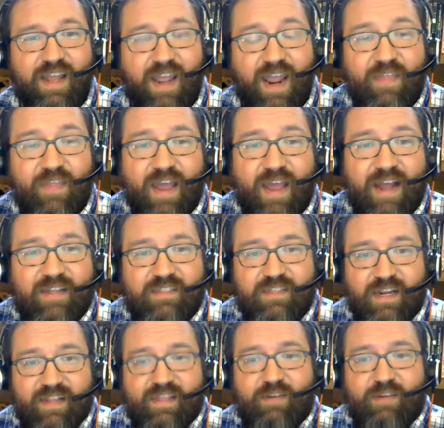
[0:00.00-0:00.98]
that's,
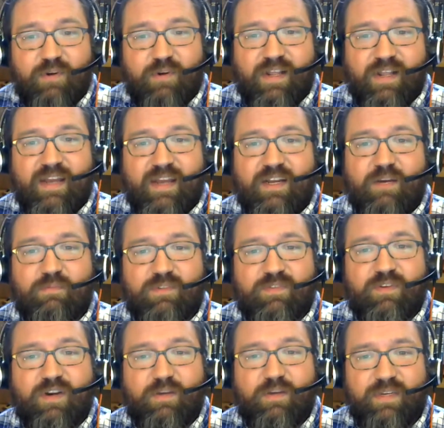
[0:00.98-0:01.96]
I think, where a lot of that comes
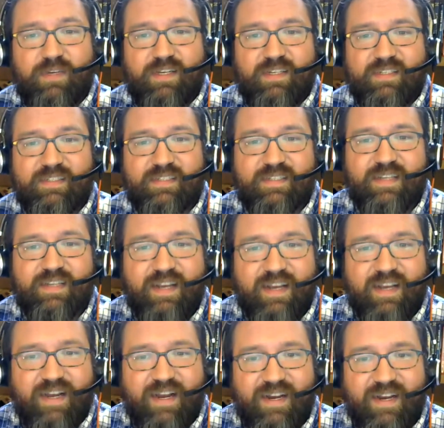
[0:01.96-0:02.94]
from is,
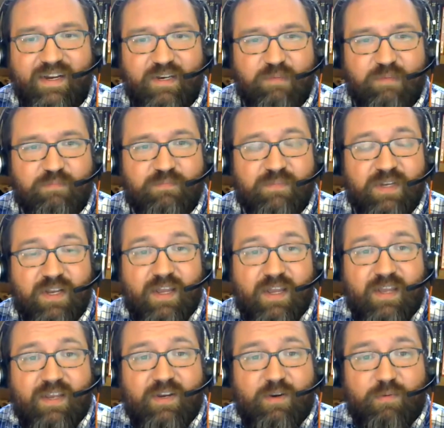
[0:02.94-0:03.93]

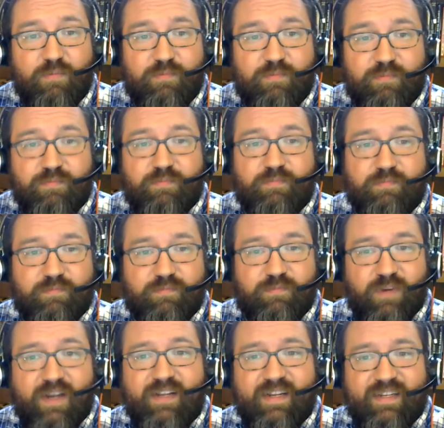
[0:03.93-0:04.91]

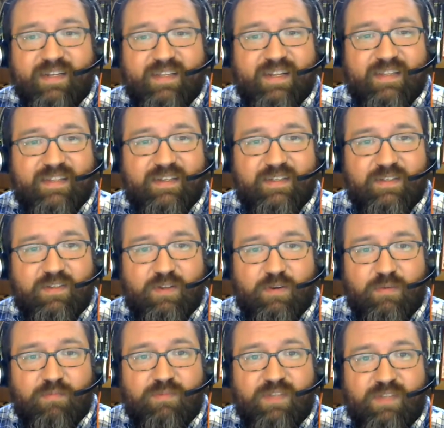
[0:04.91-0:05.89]
right, like that
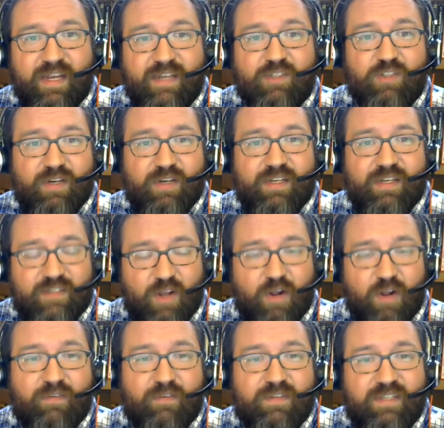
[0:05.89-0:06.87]
the danger is
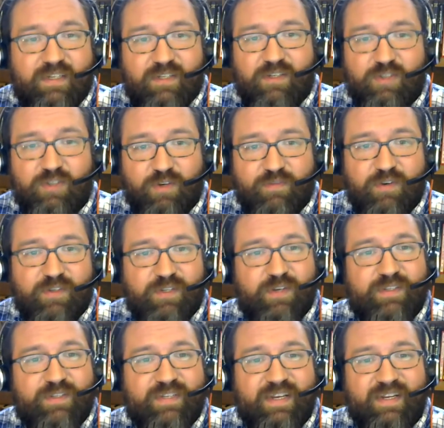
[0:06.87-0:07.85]
all of a sudden your server
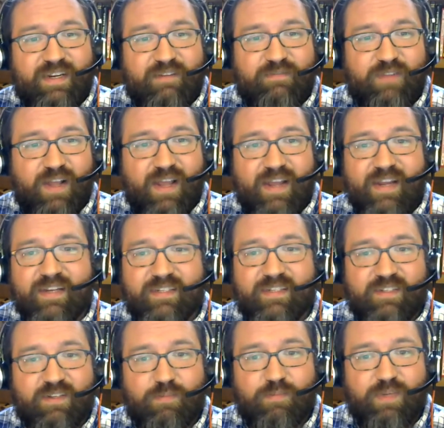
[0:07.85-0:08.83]
starts getting flagged
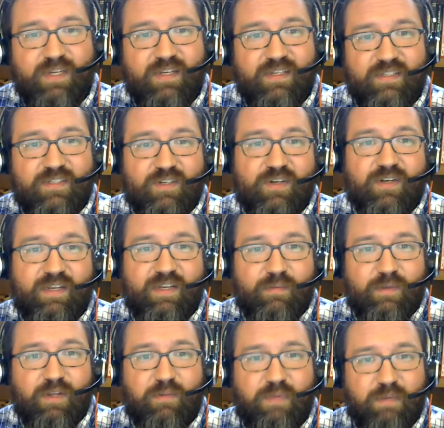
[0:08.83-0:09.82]
because you're
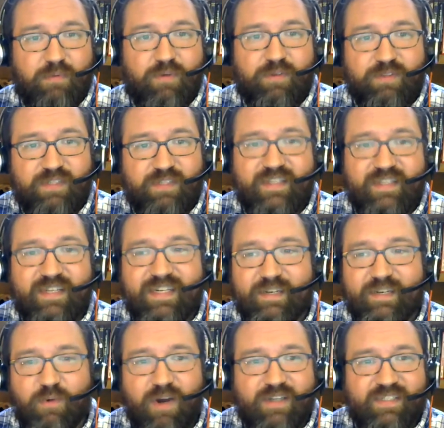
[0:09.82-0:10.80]
emailing people who said they
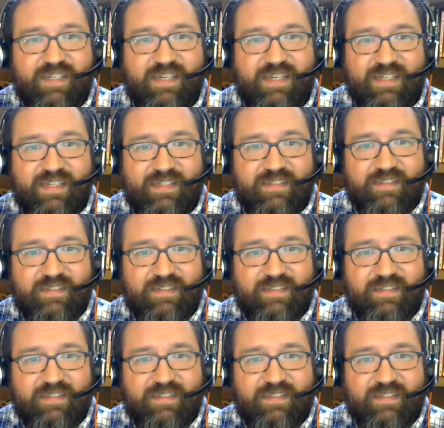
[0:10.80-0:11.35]
didn't want to get